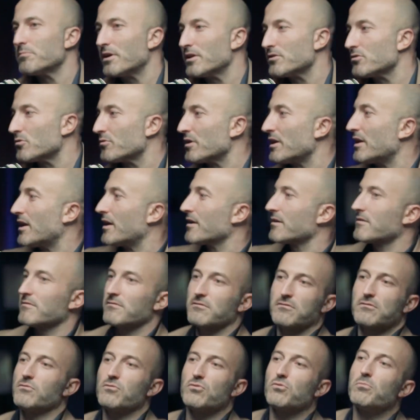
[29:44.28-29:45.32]
not mandatory. Like
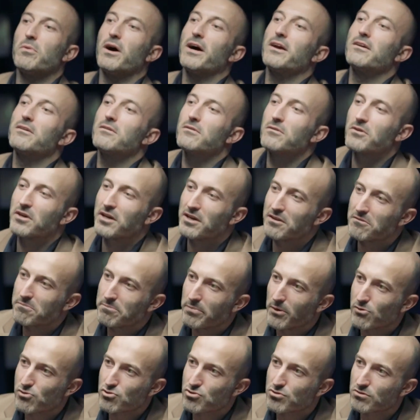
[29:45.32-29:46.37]
you buy again
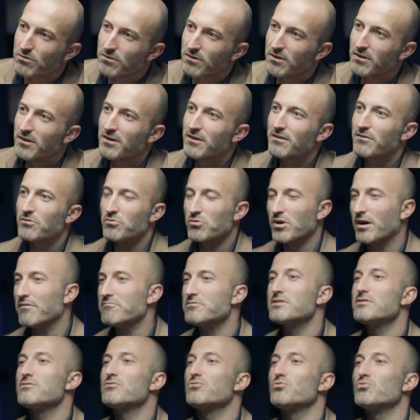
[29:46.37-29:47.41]
Porsche, you
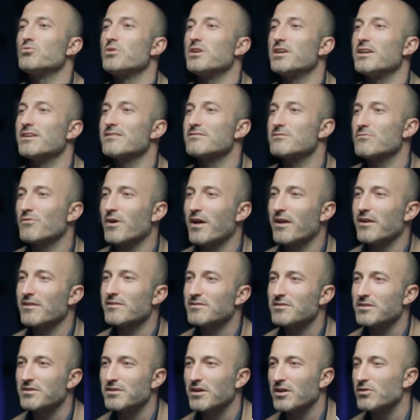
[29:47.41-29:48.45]
have this 2 years
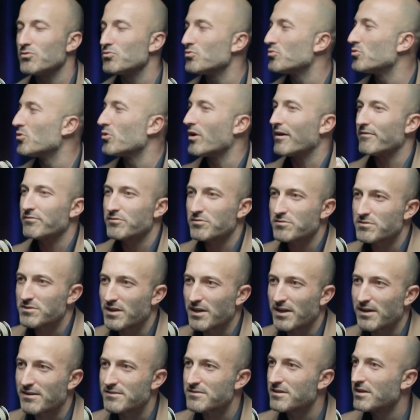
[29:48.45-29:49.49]
warranty, and you go after
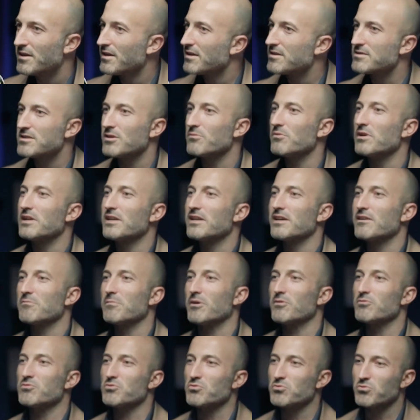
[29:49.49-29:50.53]
sales. They will care
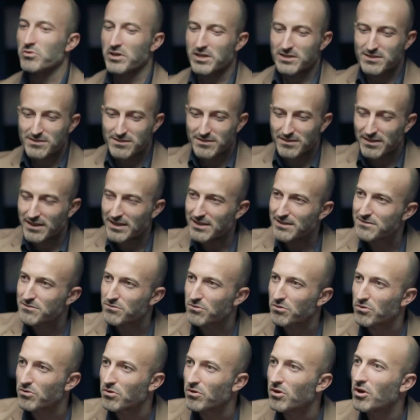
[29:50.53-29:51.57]
about you. It's in
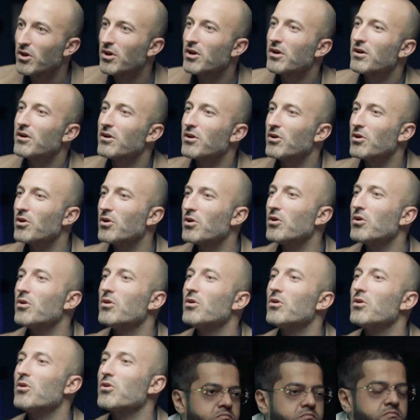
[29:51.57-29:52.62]
the
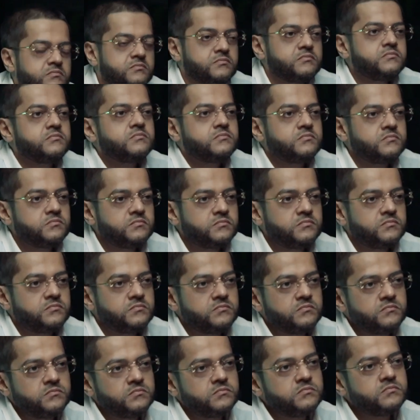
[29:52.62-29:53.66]
it's in
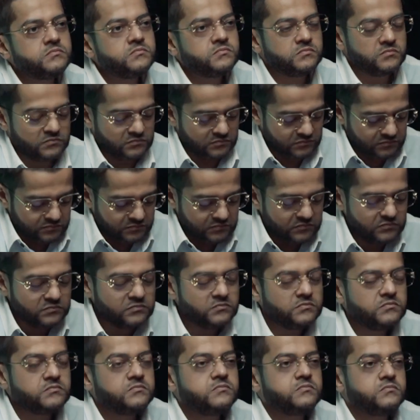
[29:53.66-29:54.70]
the rules of the
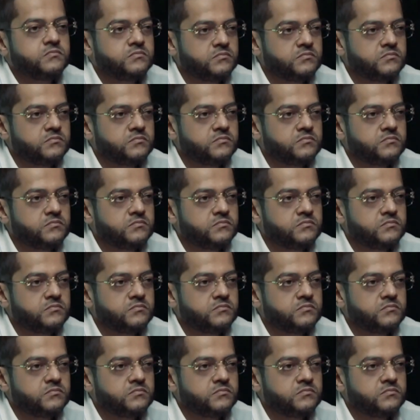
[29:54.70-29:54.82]
brand.